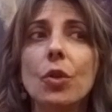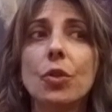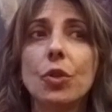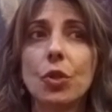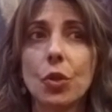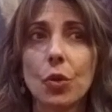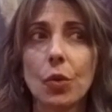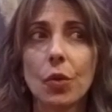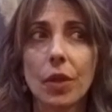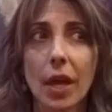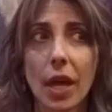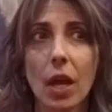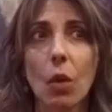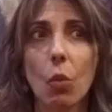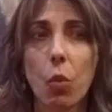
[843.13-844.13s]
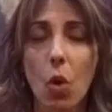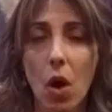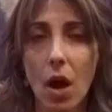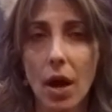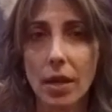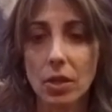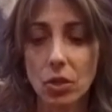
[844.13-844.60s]
Do they
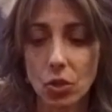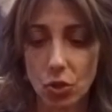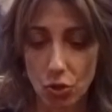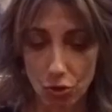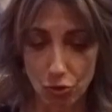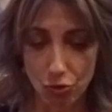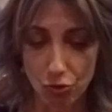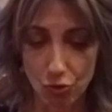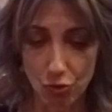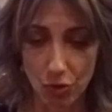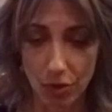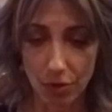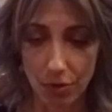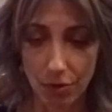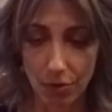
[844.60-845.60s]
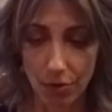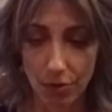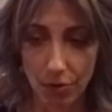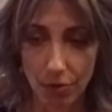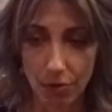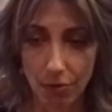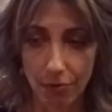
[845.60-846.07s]
want to
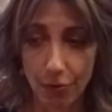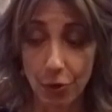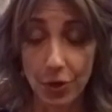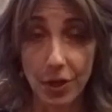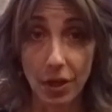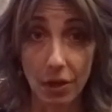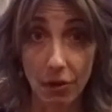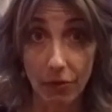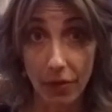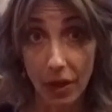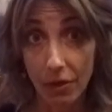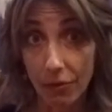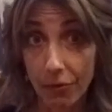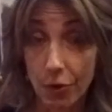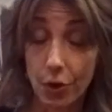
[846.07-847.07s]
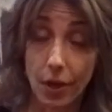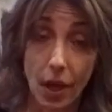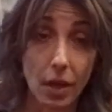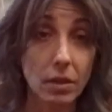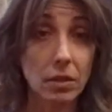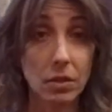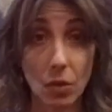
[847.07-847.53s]
forgive and
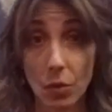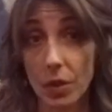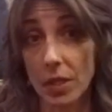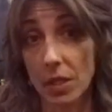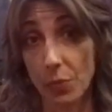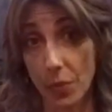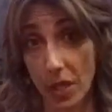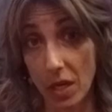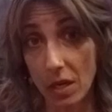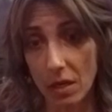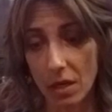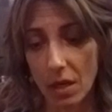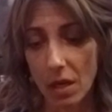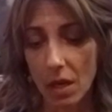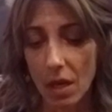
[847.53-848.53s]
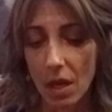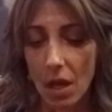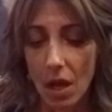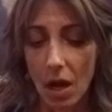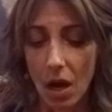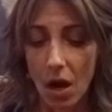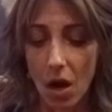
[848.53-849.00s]
forget, so to speak?
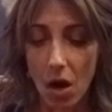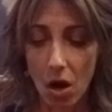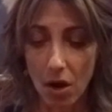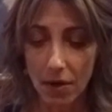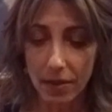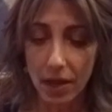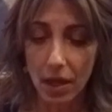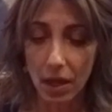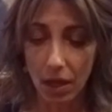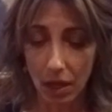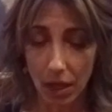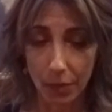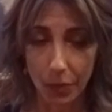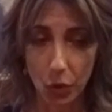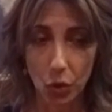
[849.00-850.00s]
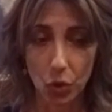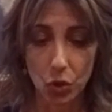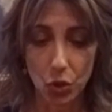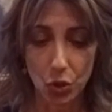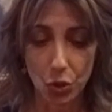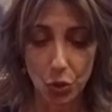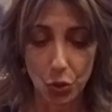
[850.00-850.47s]
Are they able
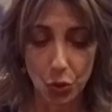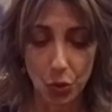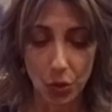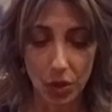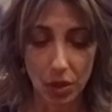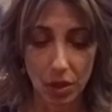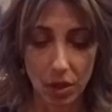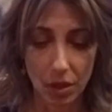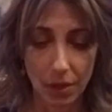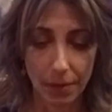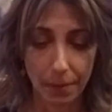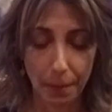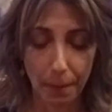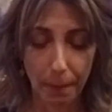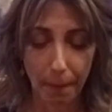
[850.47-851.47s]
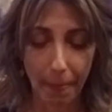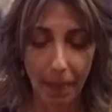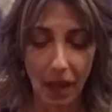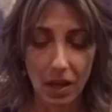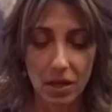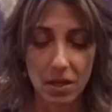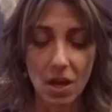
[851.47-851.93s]
to
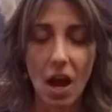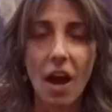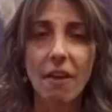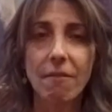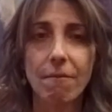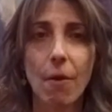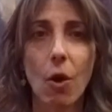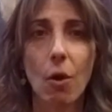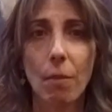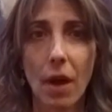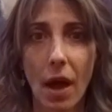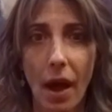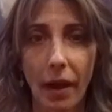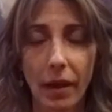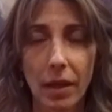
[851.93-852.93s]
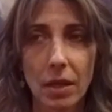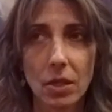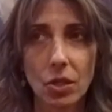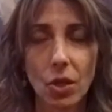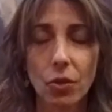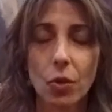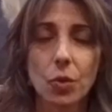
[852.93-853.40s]
not fall back
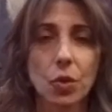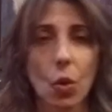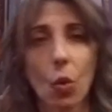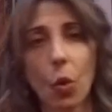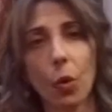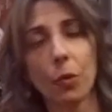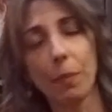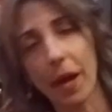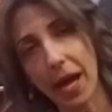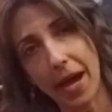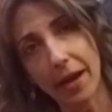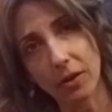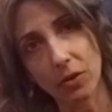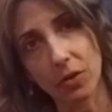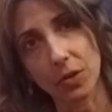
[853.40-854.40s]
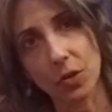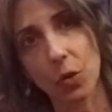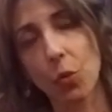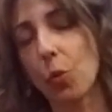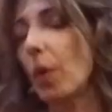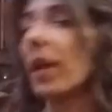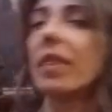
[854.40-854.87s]
into those old patterns
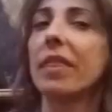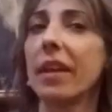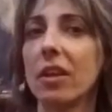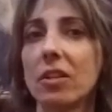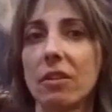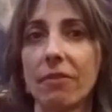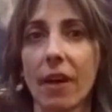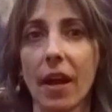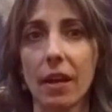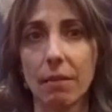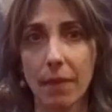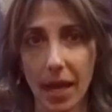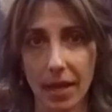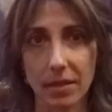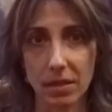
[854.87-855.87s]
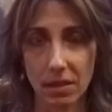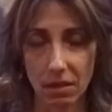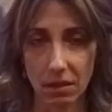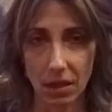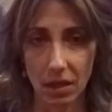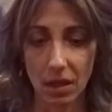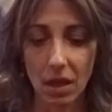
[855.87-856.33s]
with their divine
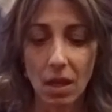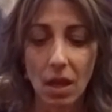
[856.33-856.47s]
masculine?